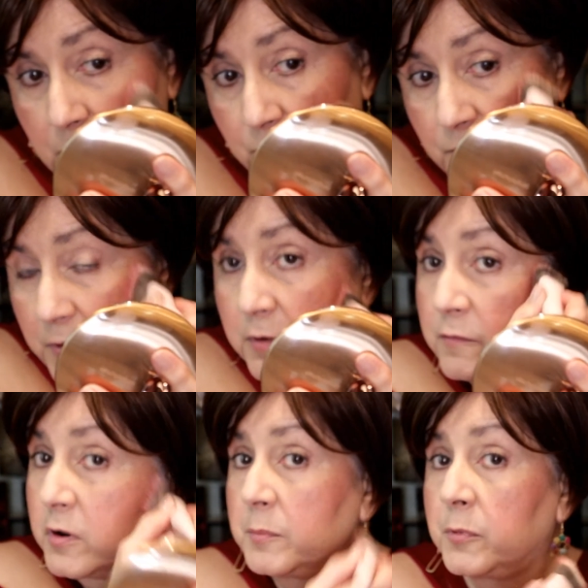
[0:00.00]
Very,
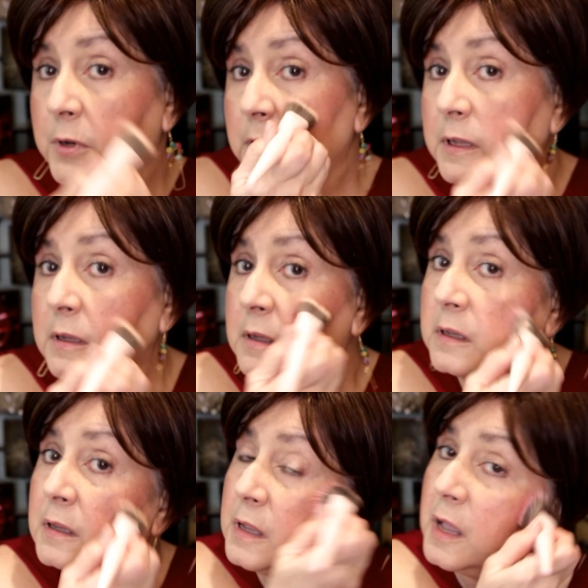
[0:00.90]
very pretty.
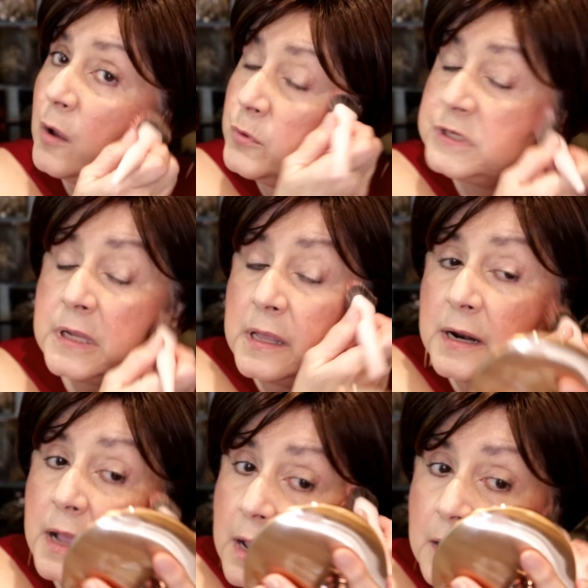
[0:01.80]
I wish I had a
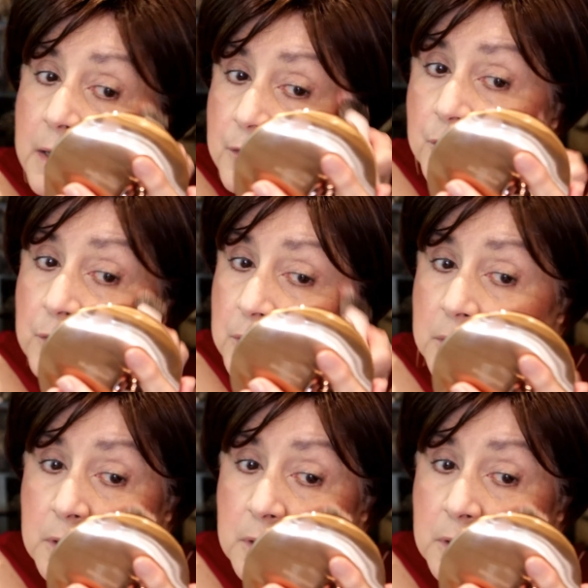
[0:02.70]
highlighter.